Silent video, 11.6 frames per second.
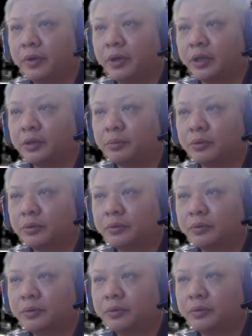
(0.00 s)
Very nice
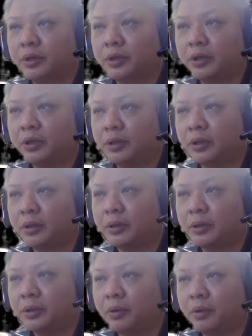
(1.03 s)
move, threatening the
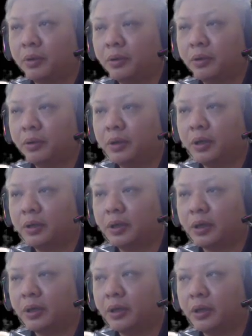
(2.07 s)
pawn,
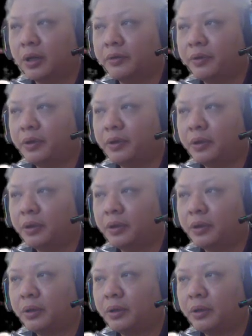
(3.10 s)
attacking the elephant.